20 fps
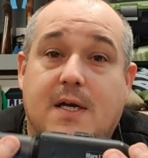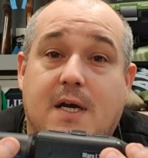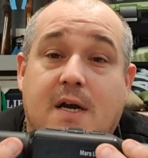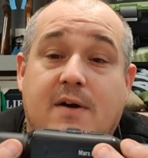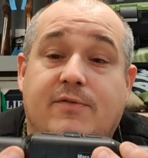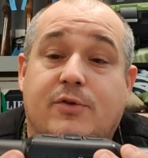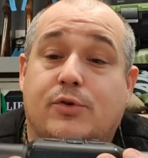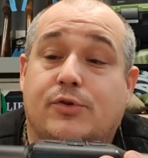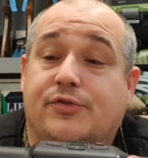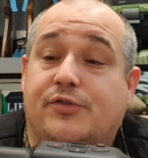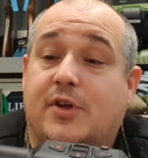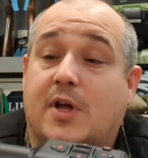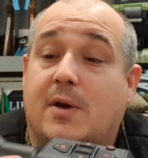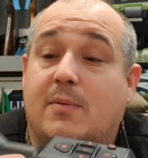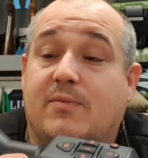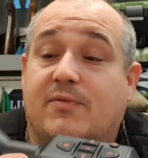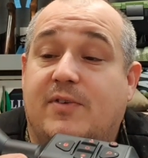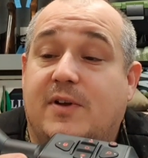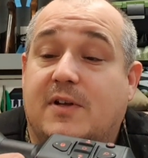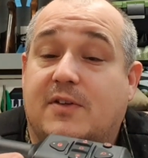Overall
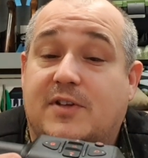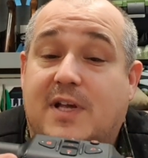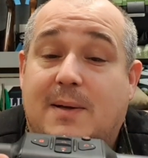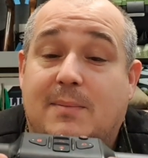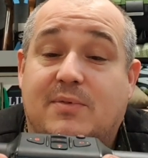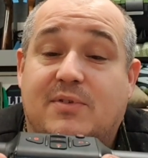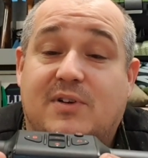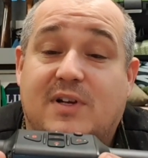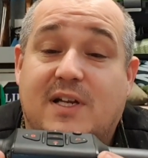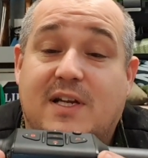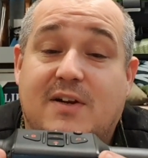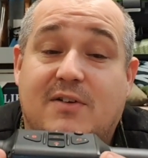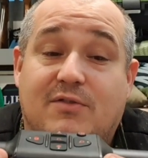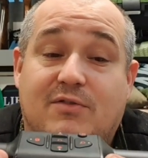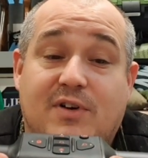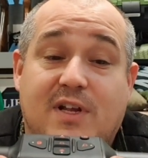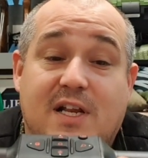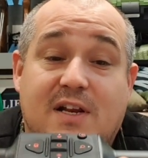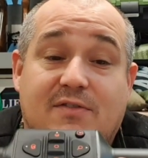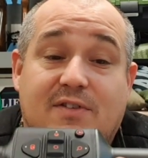scope feels actually
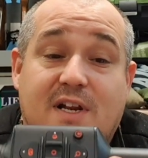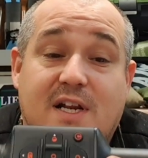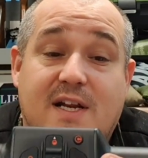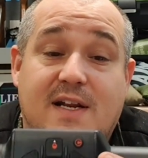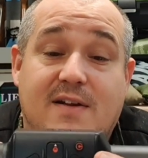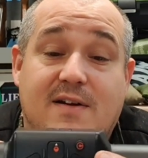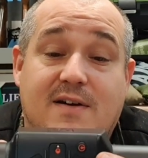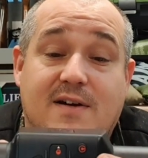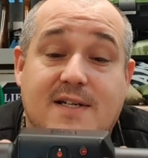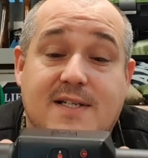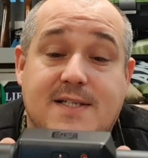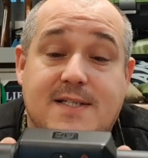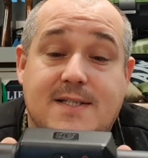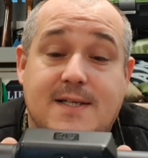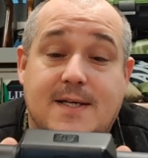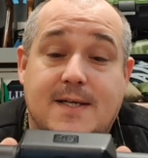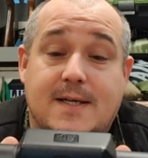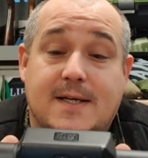really, really nice.